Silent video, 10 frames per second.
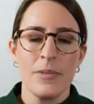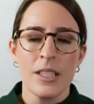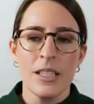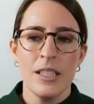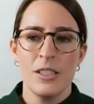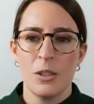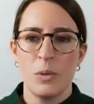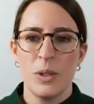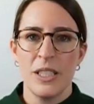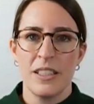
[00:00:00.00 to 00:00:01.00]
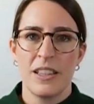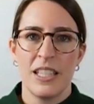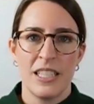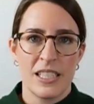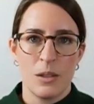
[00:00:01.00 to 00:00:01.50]
And so one of the
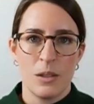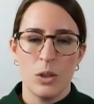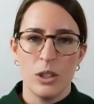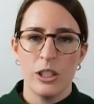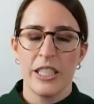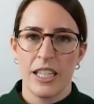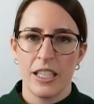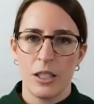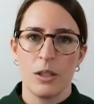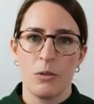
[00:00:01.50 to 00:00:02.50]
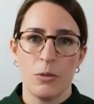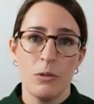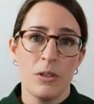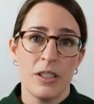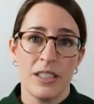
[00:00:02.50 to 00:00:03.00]
things that we'll look at going
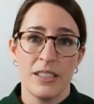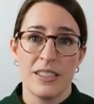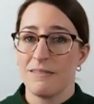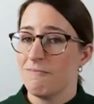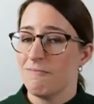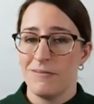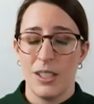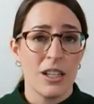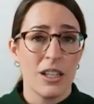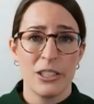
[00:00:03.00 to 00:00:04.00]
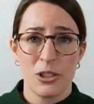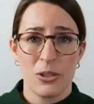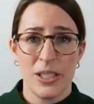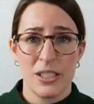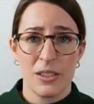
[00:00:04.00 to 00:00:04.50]
forward is, are
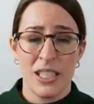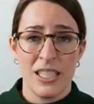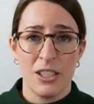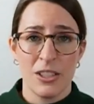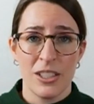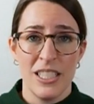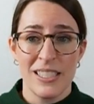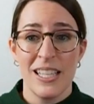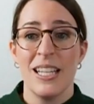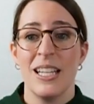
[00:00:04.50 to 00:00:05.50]
interest rates going to decrease?